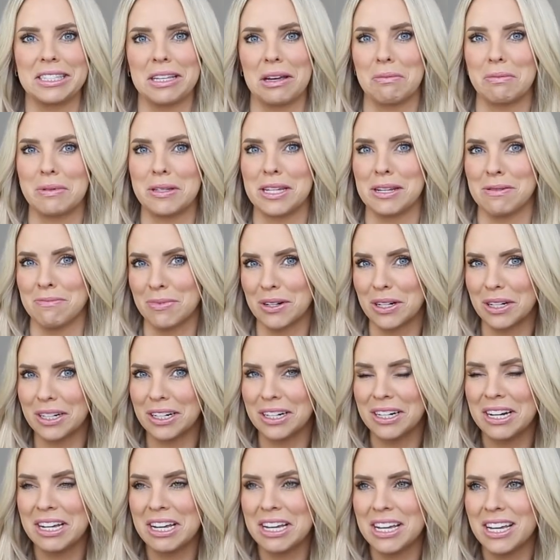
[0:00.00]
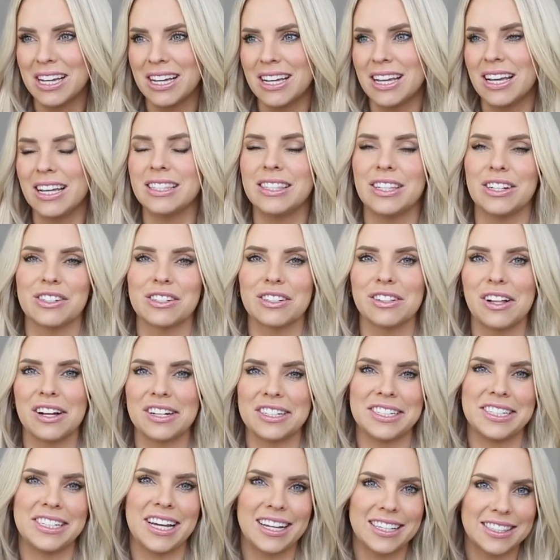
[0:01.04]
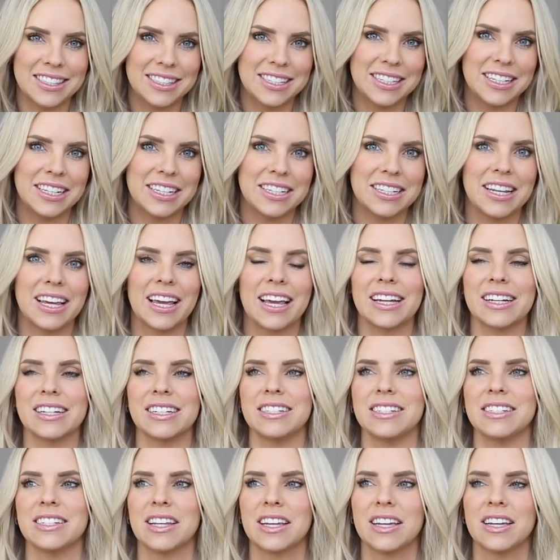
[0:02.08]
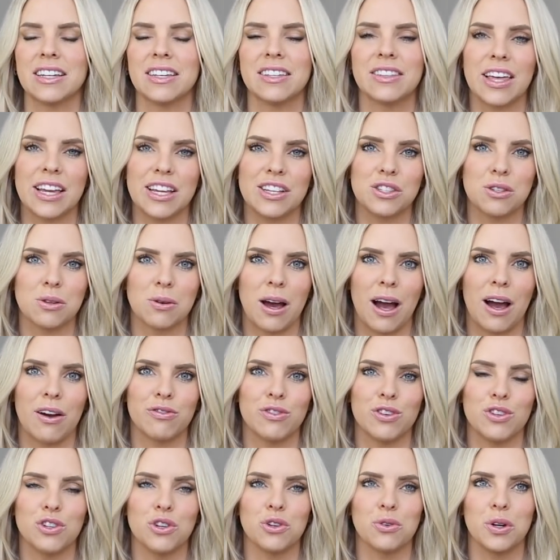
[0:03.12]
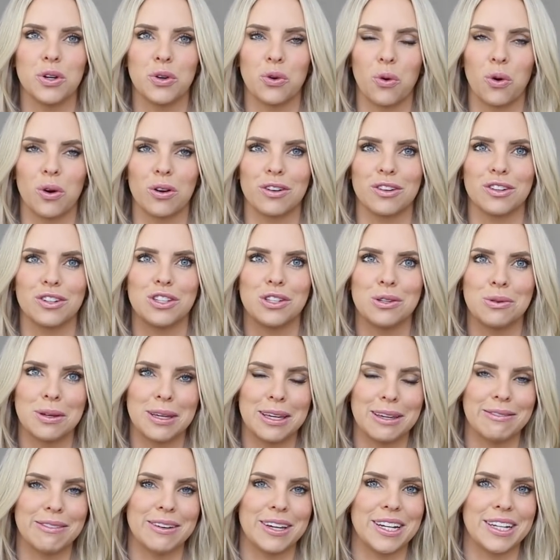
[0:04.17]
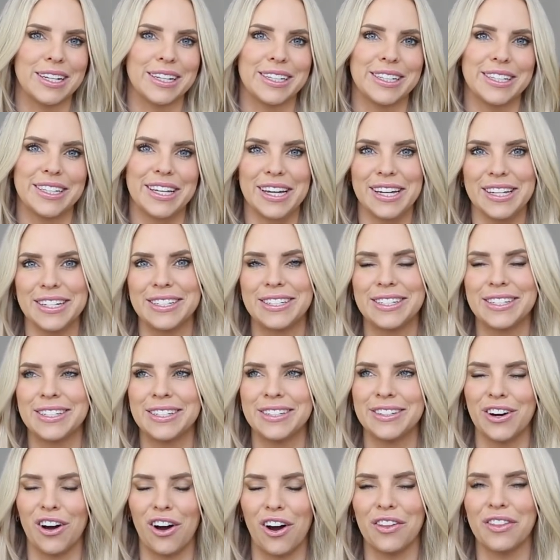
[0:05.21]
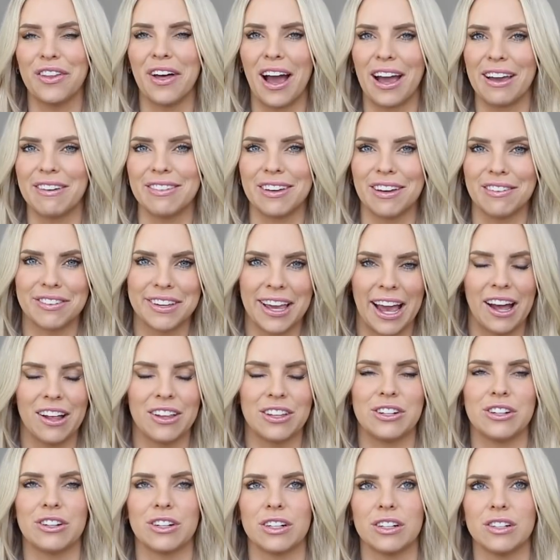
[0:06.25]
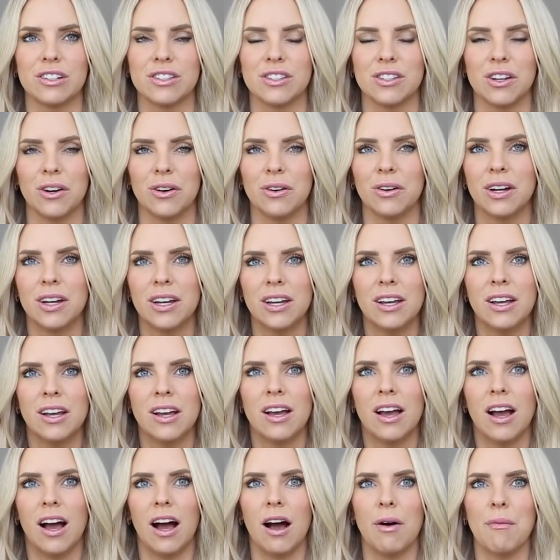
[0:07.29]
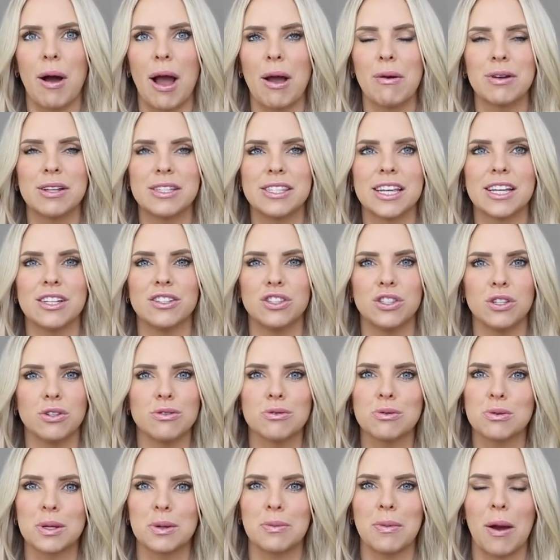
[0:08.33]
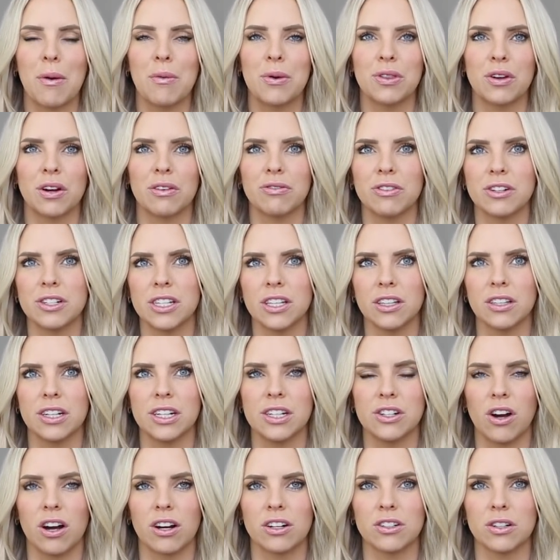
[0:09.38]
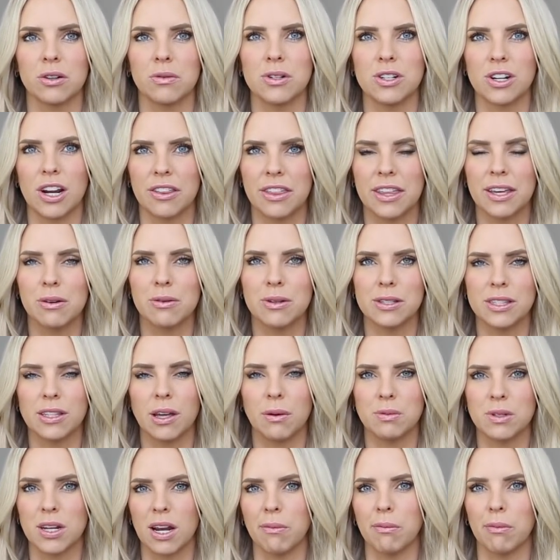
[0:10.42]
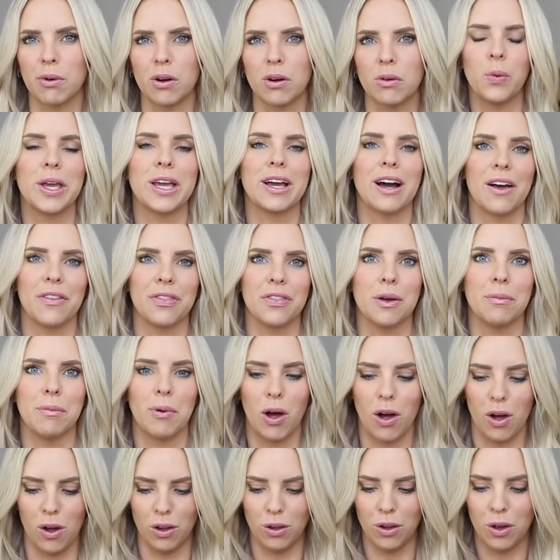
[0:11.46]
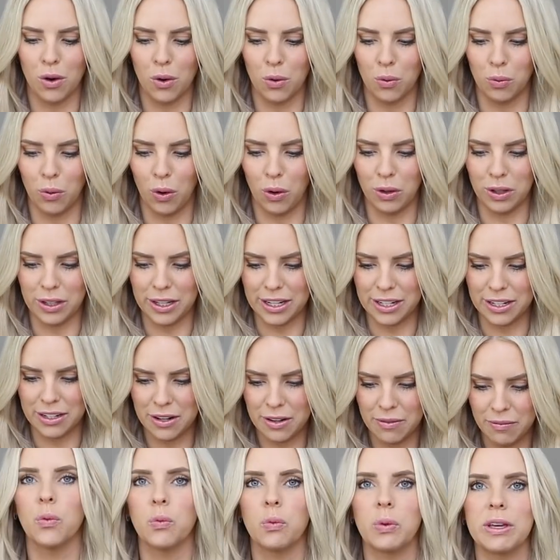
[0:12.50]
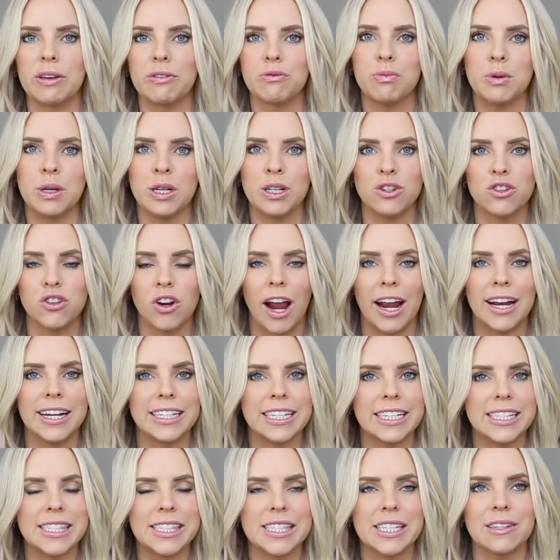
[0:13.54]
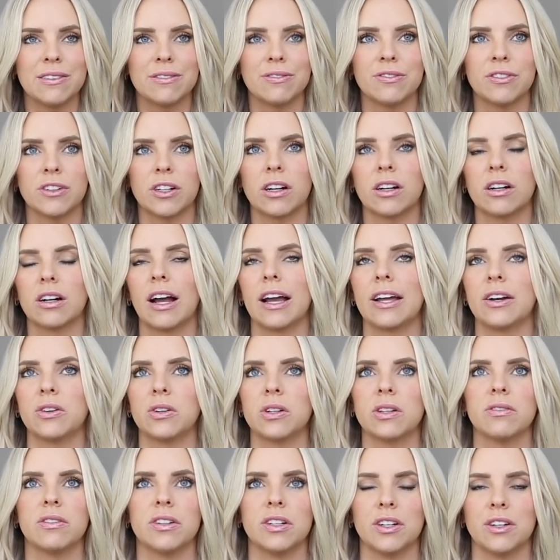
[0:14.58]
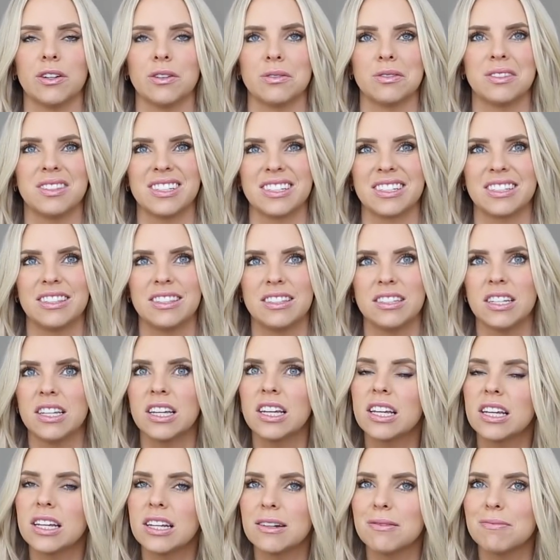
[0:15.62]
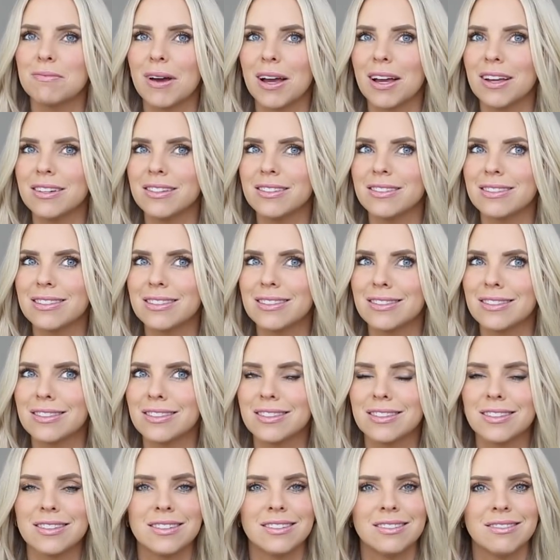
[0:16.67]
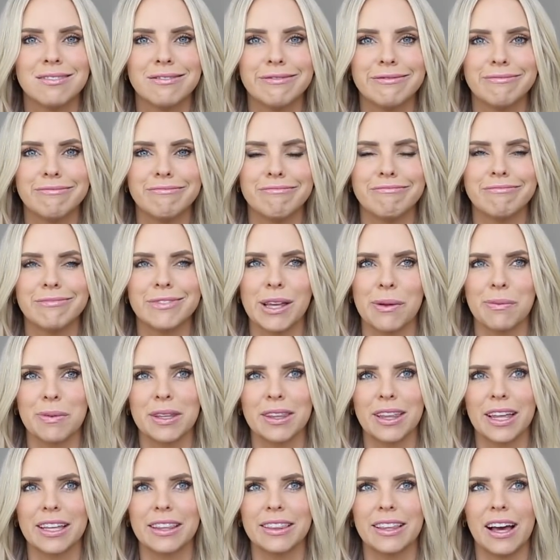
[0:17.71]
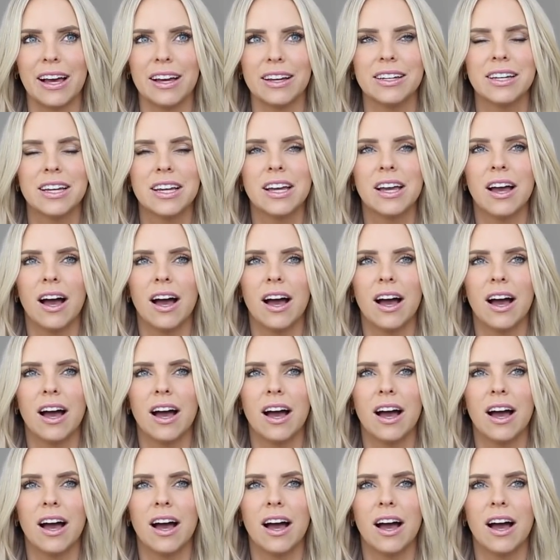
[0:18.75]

September. There's a lot of testing and things you have to do in order to even get on the IVF calendar. So um, I would say as soon as we met with our fertility doctor, which I think was September, we got the ball rolling. We've been trying to conceive for, I don't even know, 16 months, something like that.